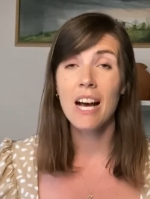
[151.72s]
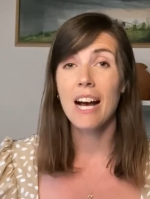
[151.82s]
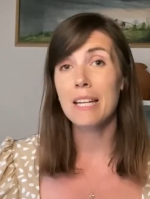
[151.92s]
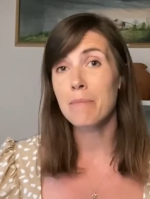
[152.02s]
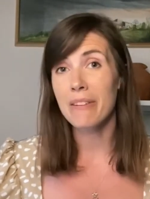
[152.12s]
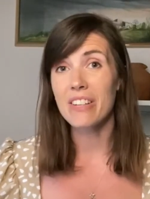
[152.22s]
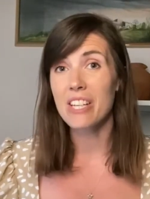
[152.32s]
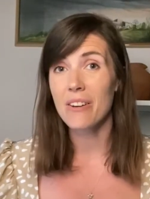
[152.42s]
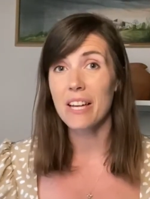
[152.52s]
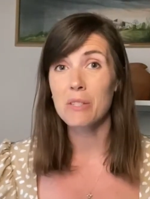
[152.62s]
And in my video
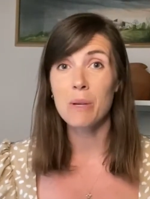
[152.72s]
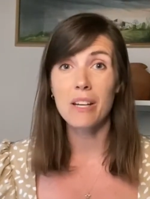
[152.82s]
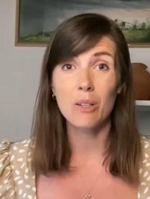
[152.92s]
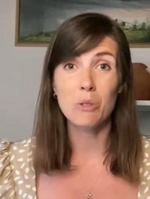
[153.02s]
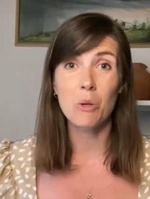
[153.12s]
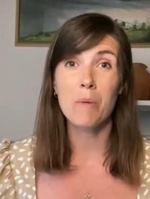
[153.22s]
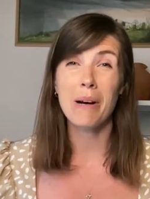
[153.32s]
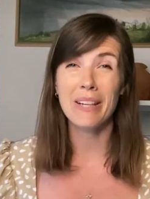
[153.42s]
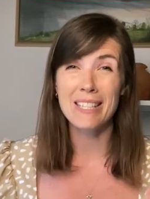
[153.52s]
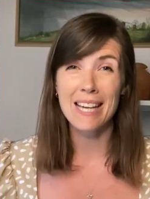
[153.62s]
next week, I'll talk about
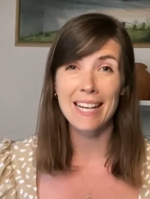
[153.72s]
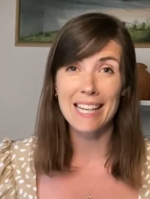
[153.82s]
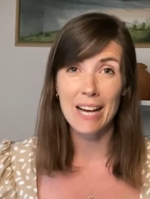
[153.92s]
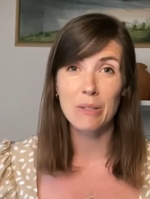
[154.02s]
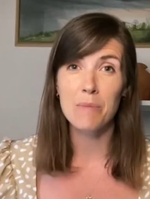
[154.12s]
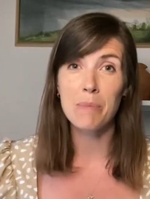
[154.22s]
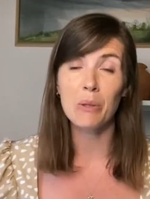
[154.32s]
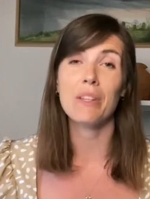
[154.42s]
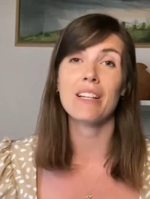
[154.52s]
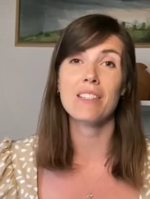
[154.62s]
exactly how to build
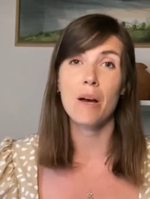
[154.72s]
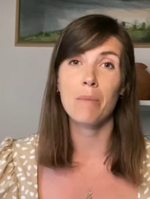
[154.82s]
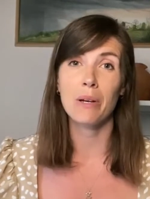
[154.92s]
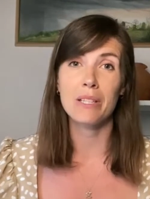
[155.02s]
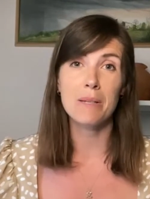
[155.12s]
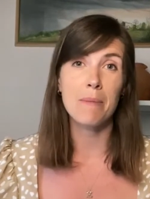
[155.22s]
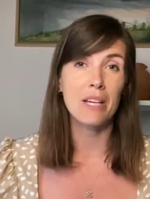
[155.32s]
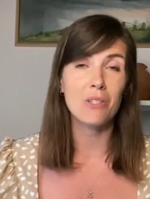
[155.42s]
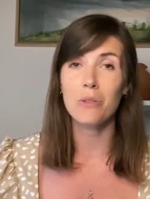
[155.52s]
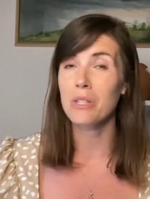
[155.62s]
that timeline to make
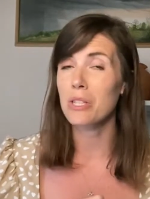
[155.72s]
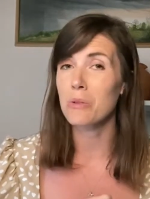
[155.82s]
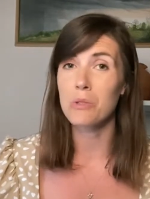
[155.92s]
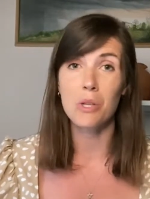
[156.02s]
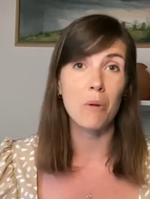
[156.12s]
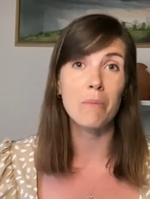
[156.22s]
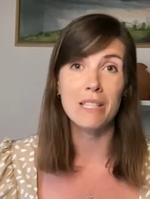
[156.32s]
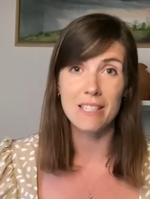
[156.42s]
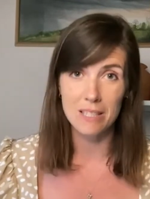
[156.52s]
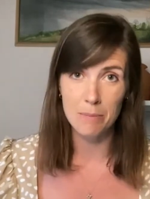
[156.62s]
sure that you don't mess
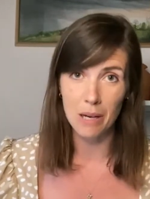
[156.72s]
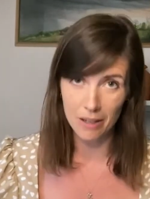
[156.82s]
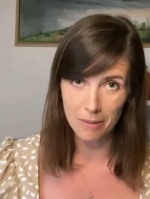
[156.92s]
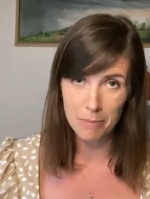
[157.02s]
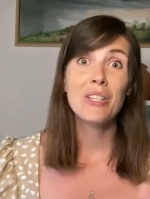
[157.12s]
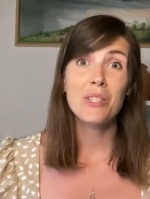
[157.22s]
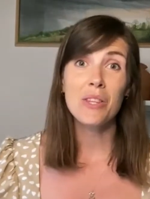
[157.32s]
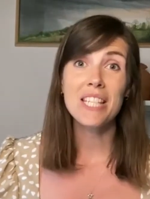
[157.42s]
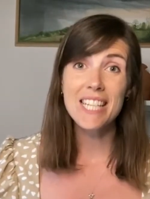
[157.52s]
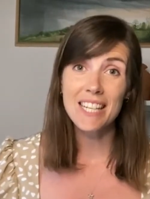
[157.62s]
this bit up. So the
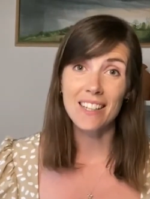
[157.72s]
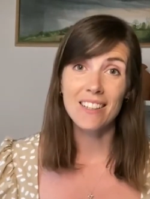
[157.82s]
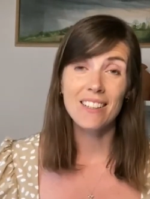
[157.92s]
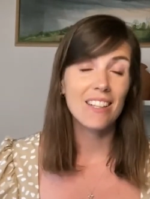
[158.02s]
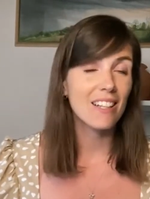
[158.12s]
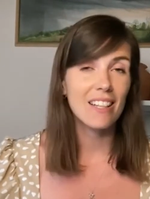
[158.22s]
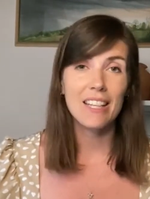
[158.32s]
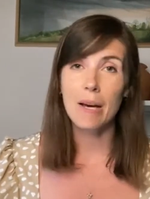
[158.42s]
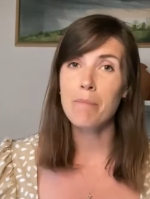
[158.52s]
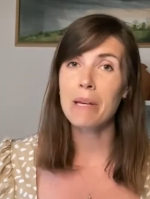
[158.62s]
dinner
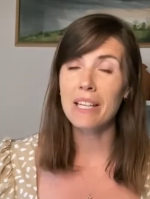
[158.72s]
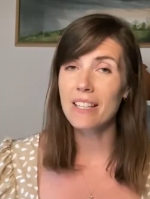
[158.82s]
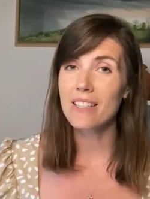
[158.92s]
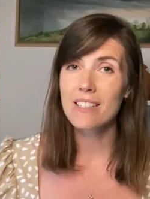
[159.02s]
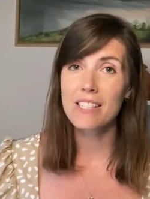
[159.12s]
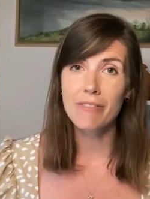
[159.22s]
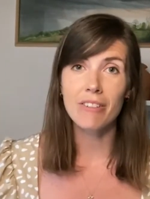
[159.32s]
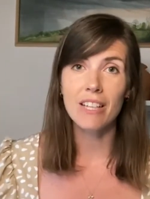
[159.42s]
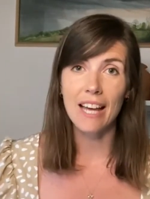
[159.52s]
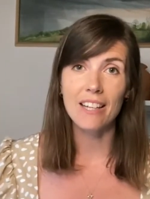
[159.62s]
can be
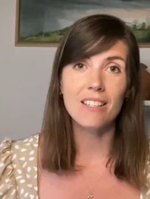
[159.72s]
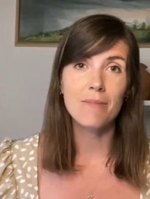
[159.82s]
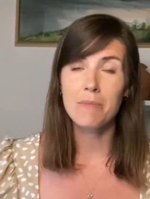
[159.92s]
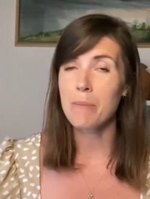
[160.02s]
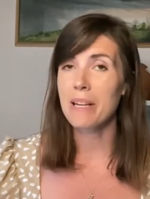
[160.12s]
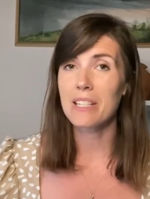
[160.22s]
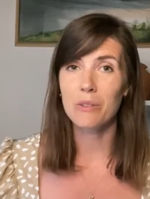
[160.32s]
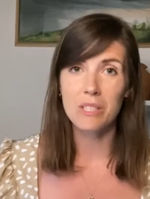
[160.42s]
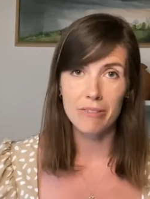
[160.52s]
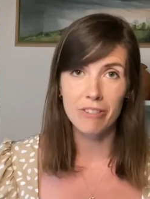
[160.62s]
different lengths depending on
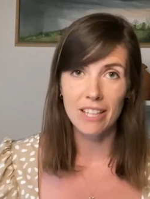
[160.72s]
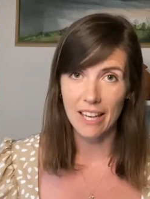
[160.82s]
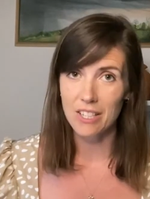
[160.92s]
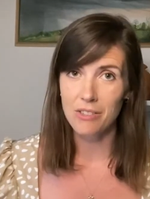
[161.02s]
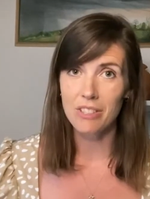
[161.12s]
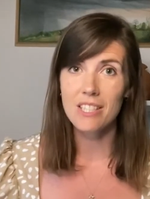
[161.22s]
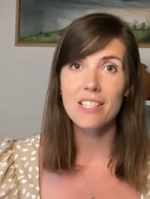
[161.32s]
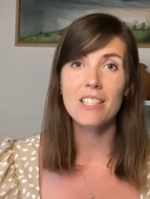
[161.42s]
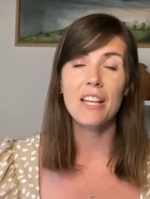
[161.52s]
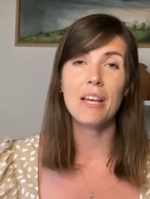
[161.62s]
different caterers.
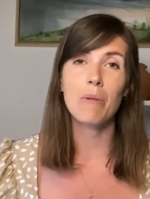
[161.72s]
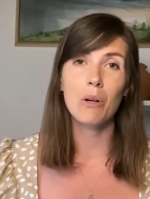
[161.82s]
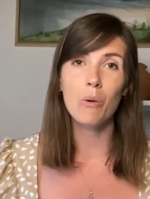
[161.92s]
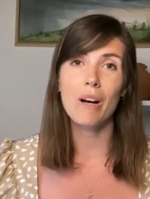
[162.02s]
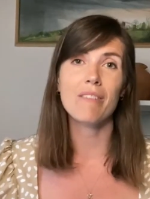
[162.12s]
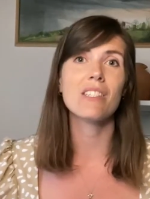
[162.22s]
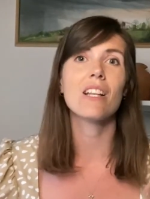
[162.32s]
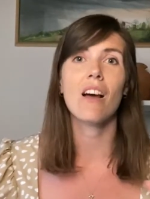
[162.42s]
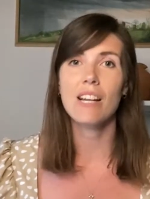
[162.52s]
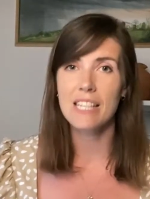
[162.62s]
So they will all have
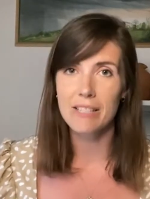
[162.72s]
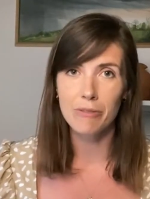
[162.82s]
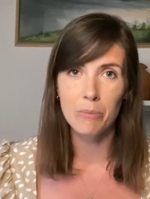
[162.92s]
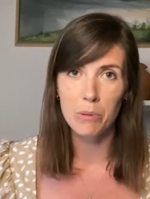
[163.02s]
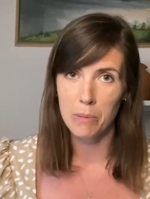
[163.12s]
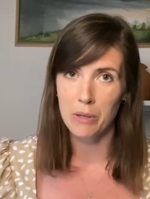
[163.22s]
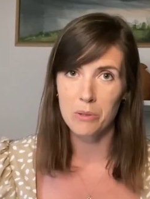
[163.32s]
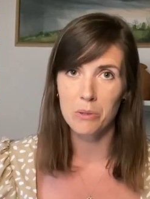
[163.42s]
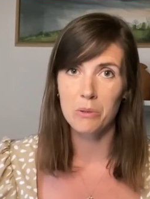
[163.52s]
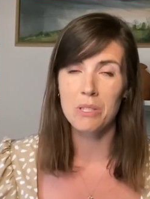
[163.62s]
slightly different
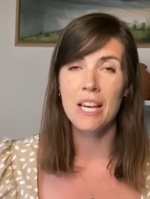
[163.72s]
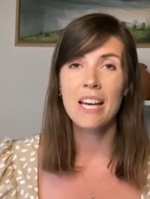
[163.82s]
proposals.